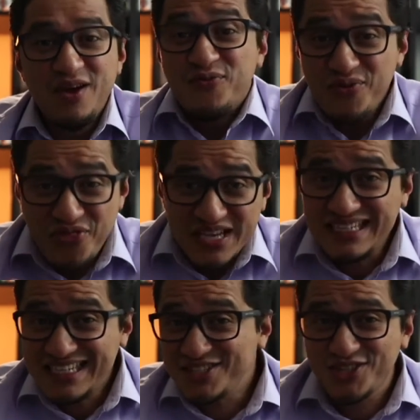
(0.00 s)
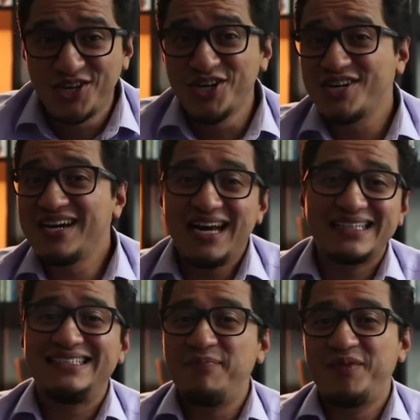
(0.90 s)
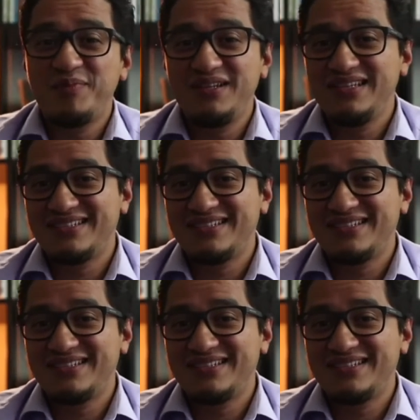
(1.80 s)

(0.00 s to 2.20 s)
For this is good and acceptable in